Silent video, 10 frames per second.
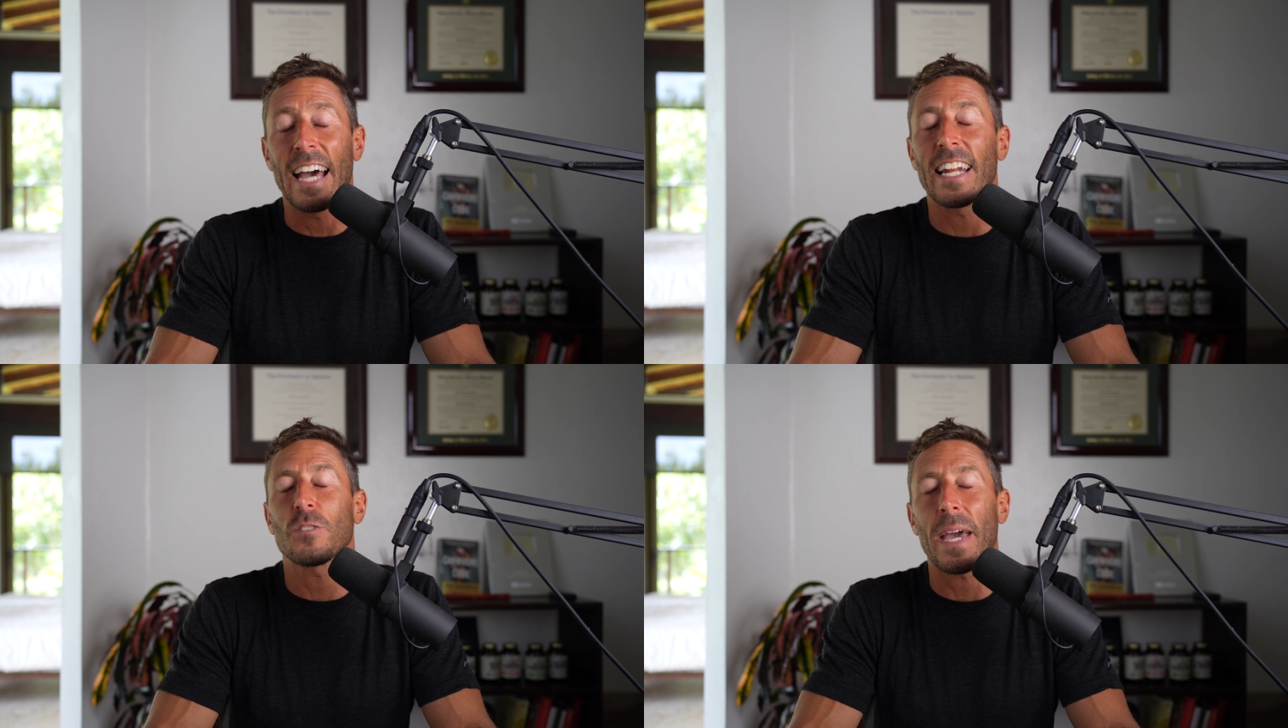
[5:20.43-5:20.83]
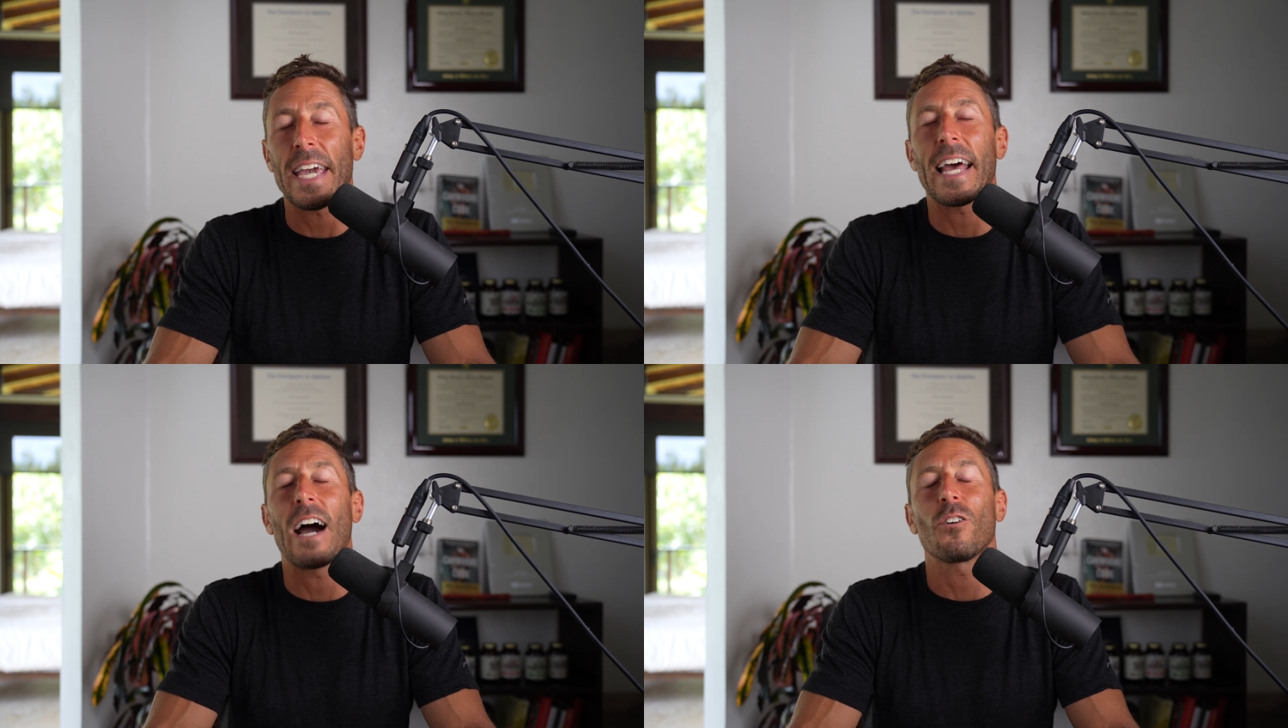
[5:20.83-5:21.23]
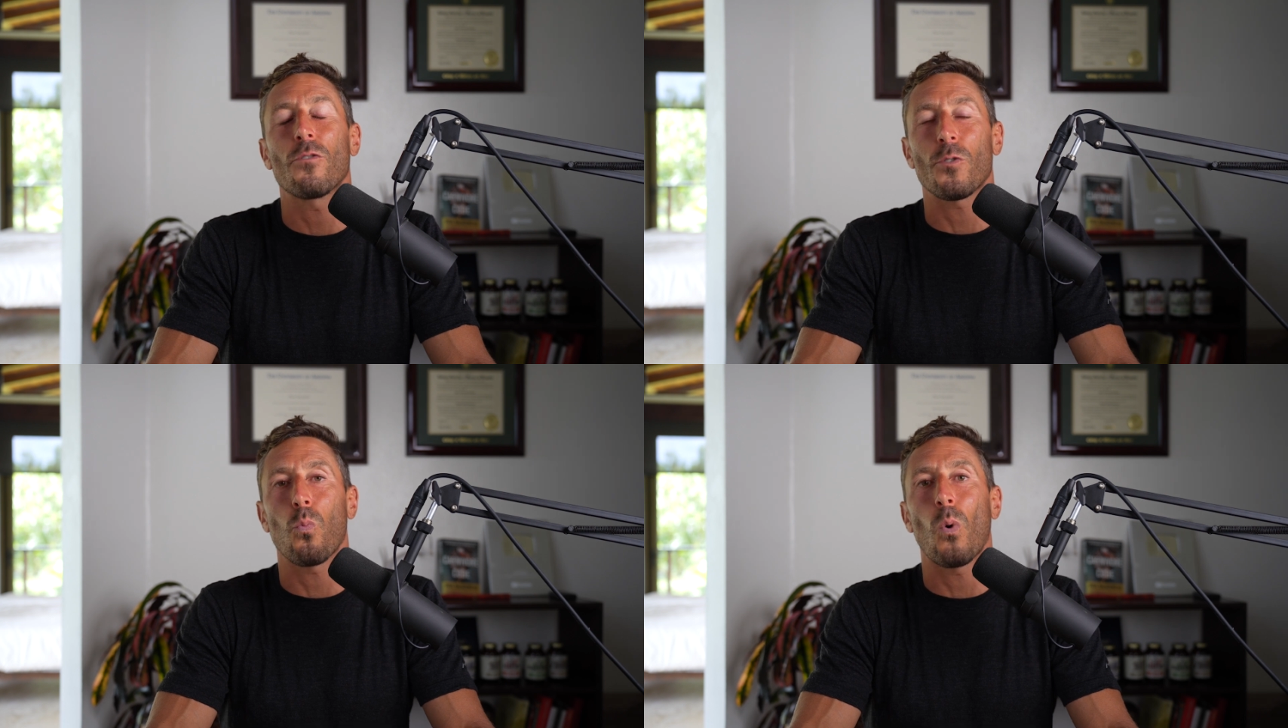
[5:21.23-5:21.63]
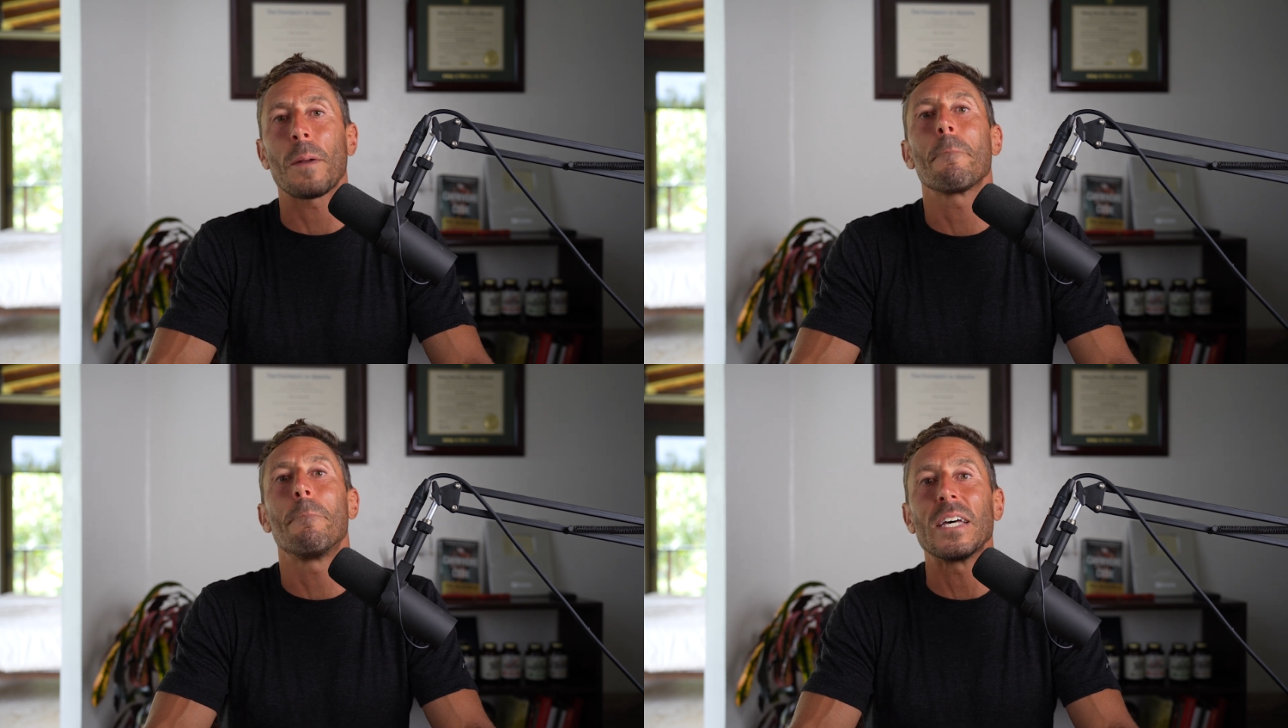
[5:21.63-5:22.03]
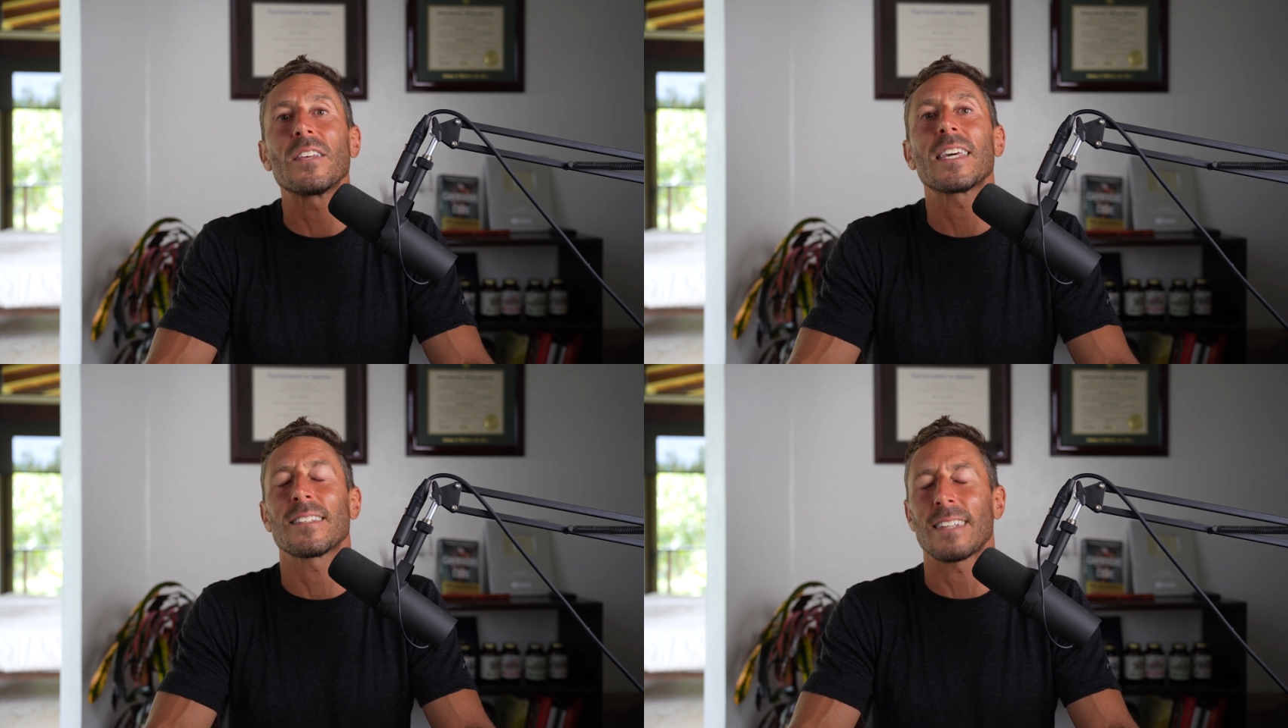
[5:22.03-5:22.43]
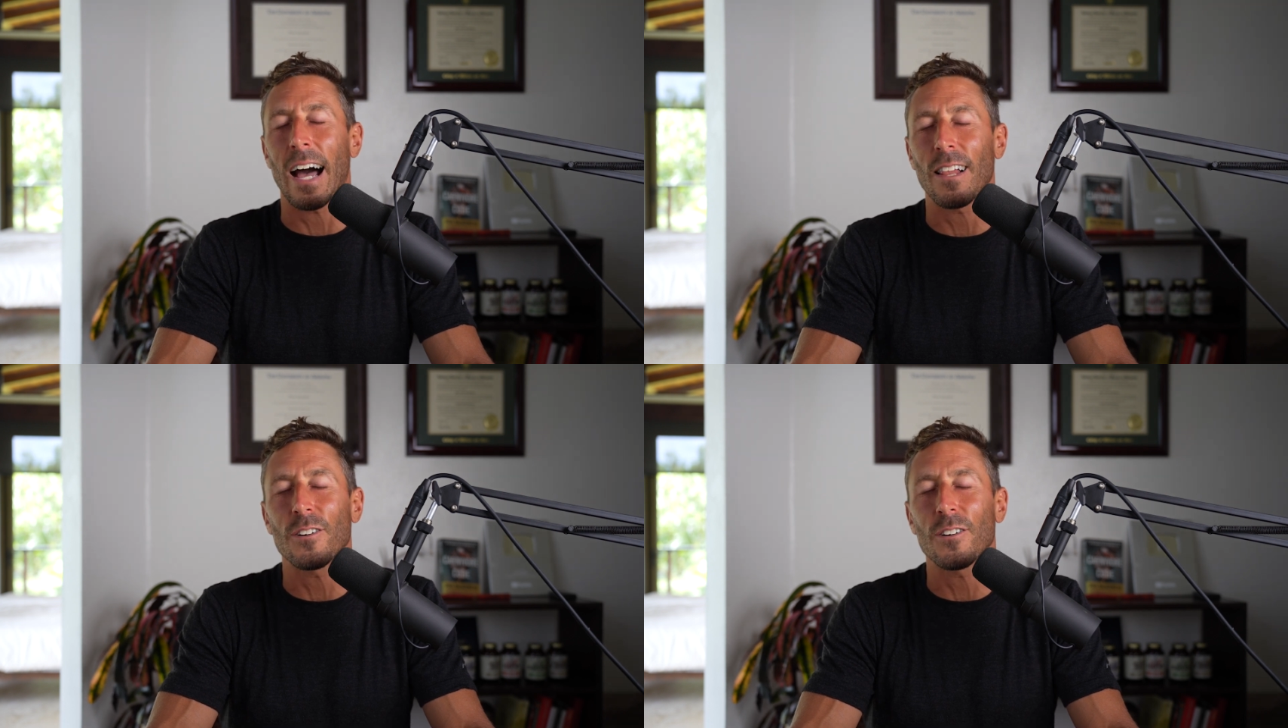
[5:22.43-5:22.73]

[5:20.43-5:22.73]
and has paid out over $1 billion